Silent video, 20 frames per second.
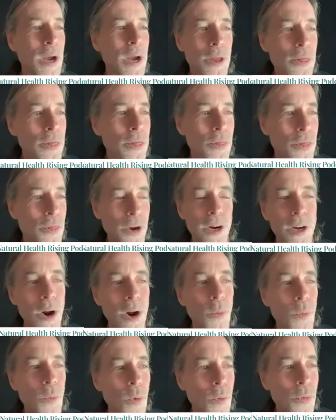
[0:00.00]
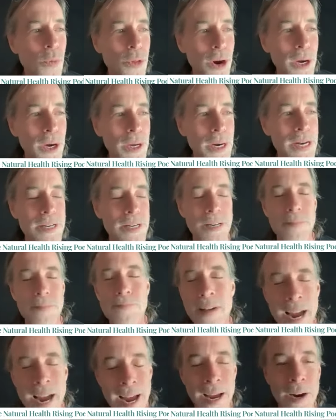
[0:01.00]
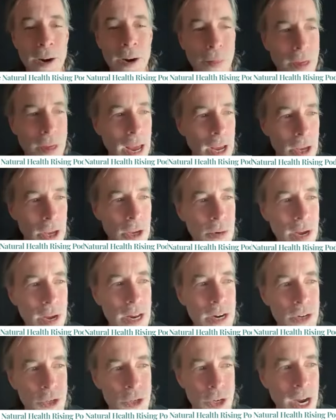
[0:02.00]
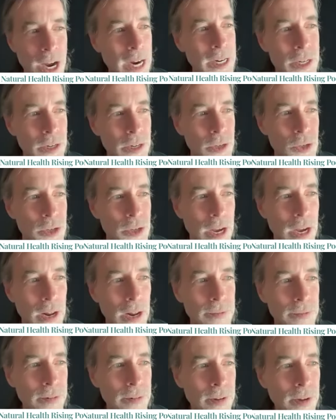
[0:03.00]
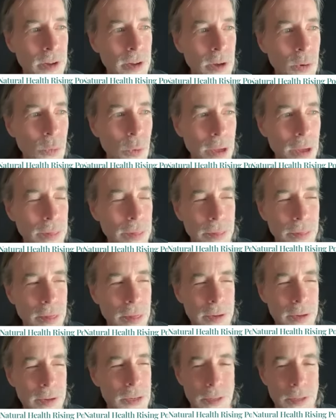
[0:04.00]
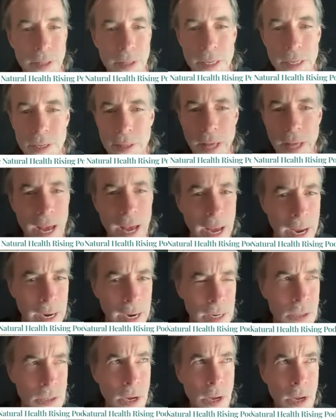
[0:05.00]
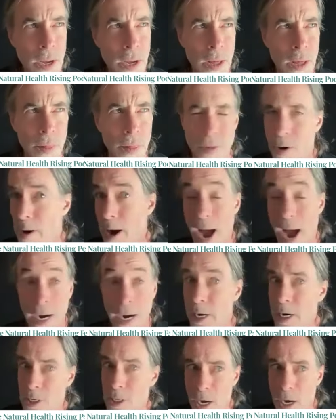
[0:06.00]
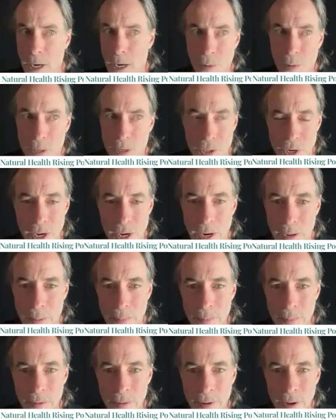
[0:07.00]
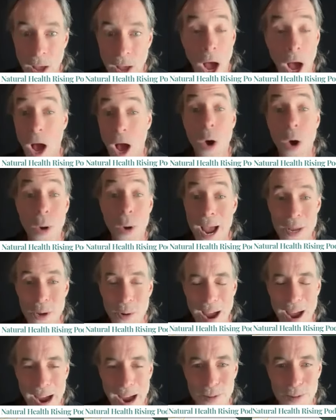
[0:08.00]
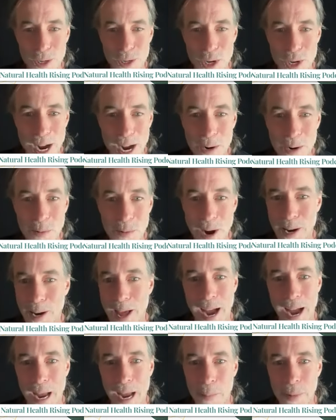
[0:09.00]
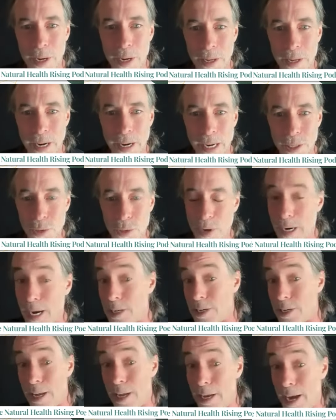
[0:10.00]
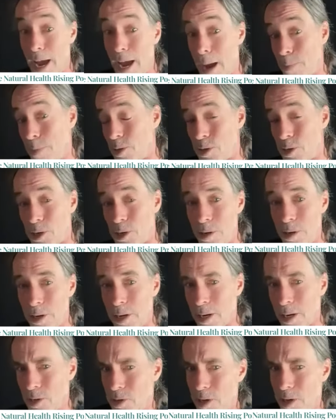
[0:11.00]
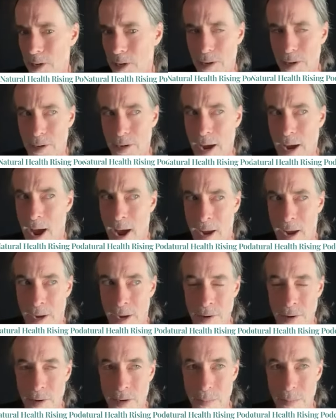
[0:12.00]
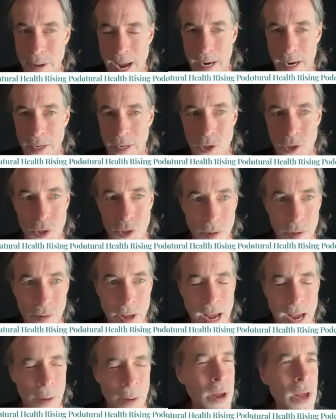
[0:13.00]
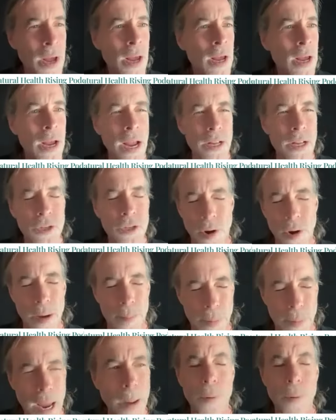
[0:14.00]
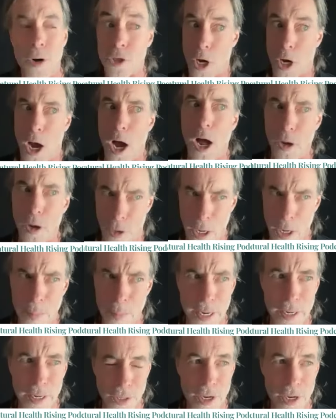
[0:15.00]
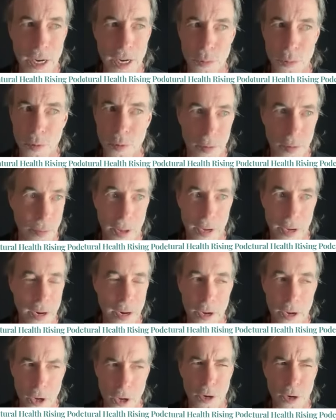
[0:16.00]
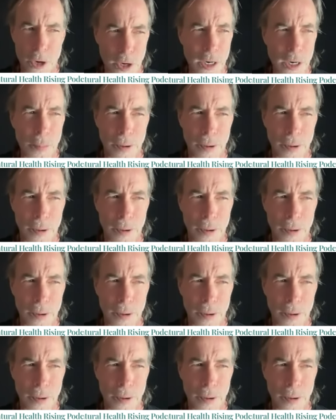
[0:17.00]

they're gonna demand that you inject yourself with these things. They're not going to tell you what's in them. Oh, and you have to sign away liability. So in case anything happens to you, you get sick or you die, you don't come back and sue them. And so on paper, it's all going to be consensual, but you're going to be